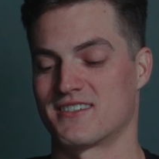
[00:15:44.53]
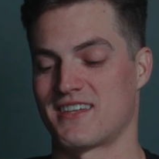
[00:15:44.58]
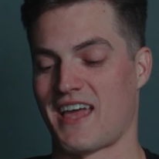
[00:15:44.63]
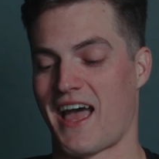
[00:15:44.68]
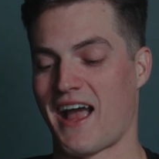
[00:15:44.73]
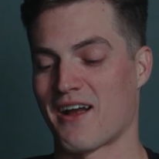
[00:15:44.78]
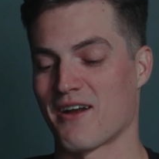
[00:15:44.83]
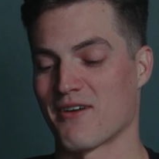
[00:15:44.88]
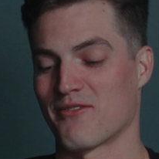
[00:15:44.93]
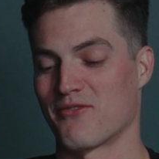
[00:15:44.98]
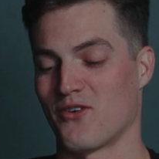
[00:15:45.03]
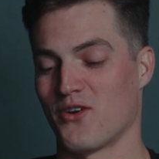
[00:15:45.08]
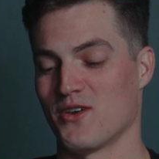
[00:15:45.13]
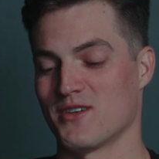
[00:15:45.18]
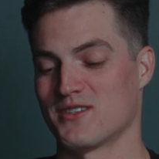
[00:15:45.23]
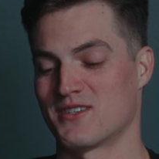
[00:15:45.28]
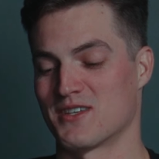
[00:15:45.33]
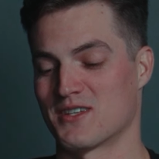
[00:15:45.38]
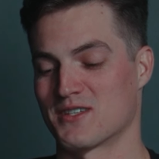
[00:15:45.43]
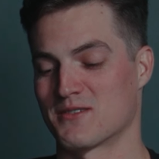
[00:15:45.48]

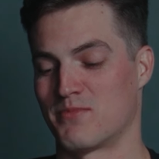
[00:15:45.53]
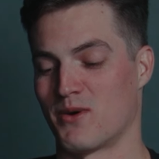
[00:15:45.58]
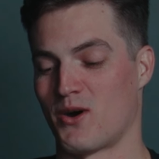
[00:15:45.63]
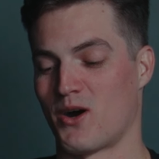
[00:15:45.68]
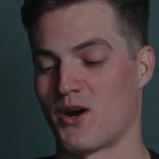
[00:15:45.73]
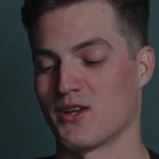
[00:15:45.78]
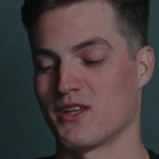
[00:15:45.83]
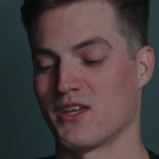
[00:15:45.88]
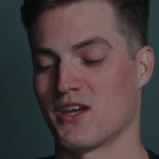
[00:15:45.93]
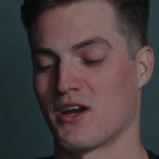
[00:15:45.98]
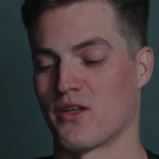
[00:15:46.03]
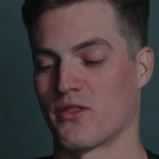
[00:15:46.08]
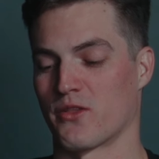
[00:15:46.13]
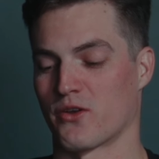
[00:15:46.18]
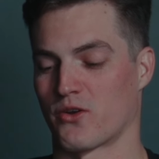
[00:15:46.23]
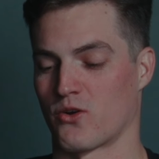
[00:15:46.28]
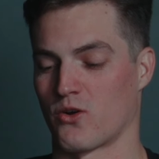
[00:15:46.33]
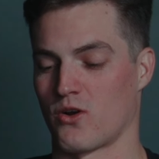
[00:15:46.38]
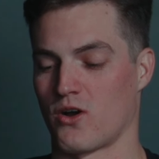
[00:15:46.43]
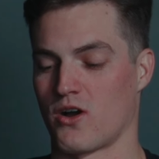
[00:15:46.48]
sacrificed his body on the
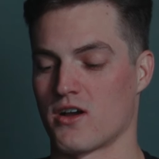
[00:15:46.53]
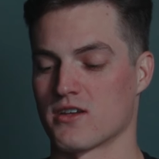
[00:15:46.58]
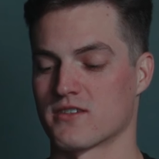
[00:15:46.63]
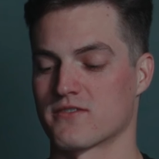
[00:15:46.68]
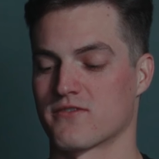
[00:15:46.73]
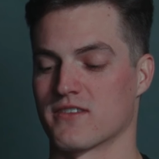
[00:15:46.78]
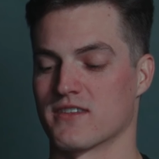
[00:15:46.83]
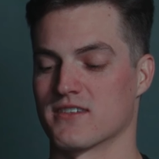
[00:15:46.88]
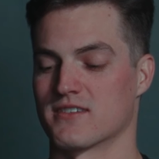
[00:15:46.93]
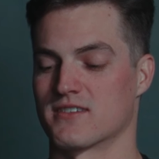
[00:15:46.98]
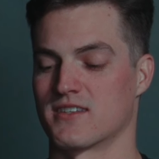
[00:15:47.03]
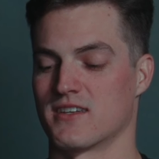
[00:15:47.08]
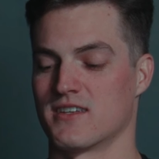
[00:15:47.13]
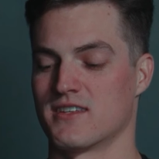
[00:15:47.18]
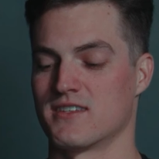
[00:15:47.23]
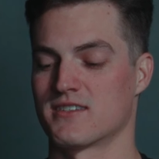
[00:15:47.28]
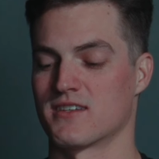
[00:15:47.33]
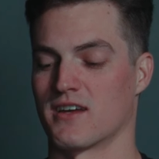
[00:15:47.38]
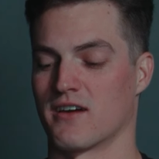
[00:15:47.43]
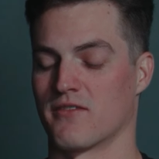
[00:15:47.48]
cross for the
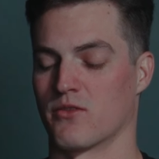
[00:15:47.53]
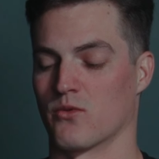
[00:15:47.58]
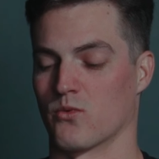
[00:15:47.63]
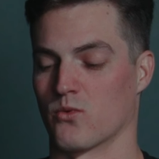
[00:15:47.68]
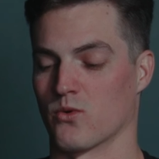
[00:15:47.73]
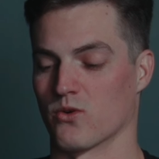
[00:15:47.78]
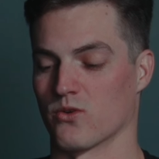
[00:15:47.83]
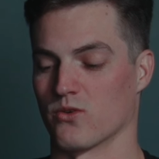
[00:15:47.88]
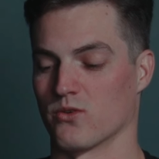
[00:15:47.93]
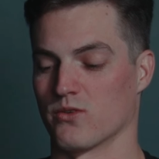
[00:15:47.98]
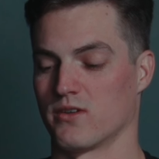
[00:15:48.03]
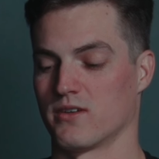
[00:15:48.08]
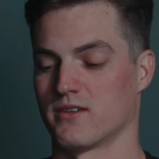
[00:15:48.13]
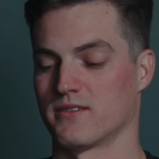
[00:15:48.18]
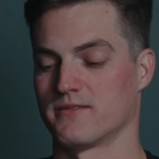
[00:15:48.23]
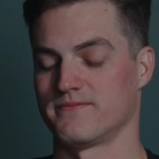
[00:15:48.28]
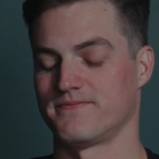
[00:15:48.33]
sins of the world.